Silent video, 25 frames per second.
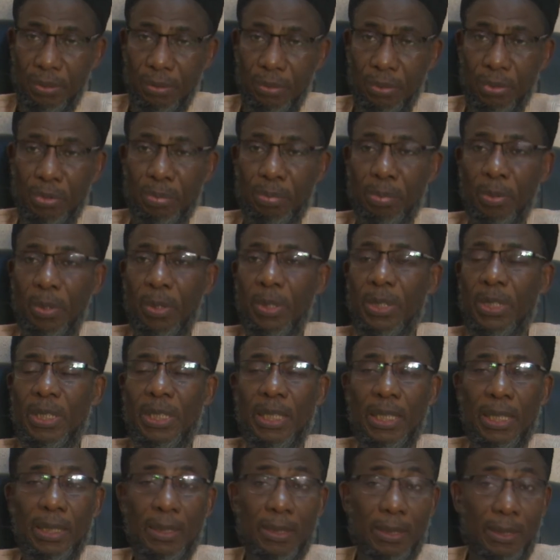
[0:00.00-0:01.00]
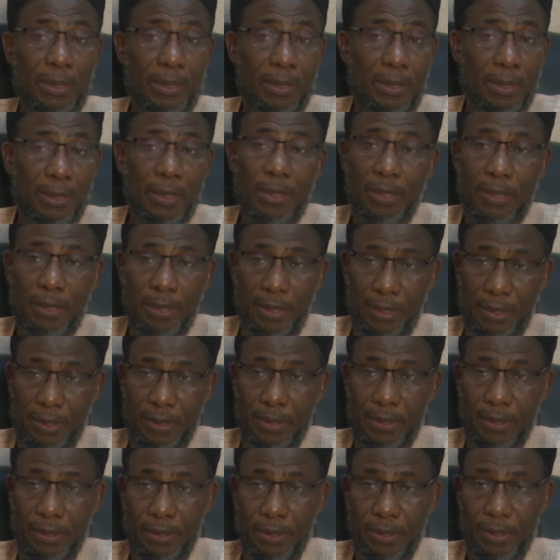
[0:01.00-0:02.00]
with political thuggery,
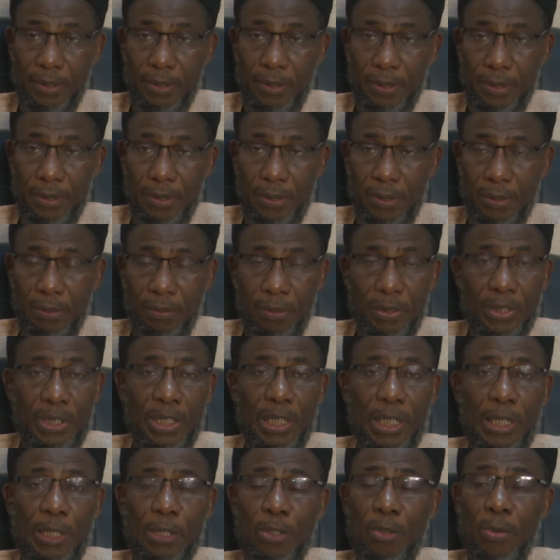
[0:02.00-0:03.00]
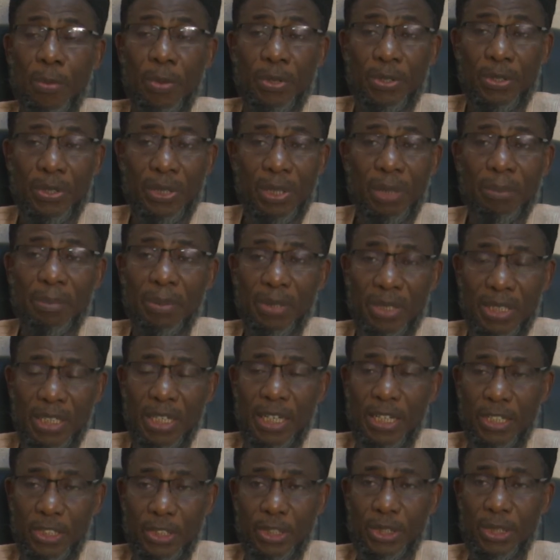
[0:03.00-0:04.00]
with economic
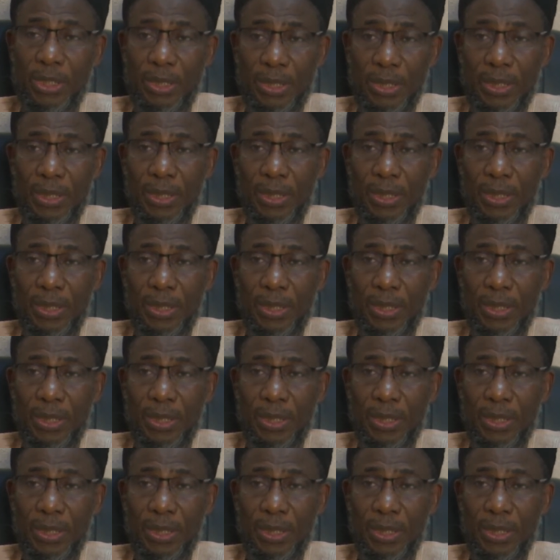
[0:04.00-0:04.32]
sabotage,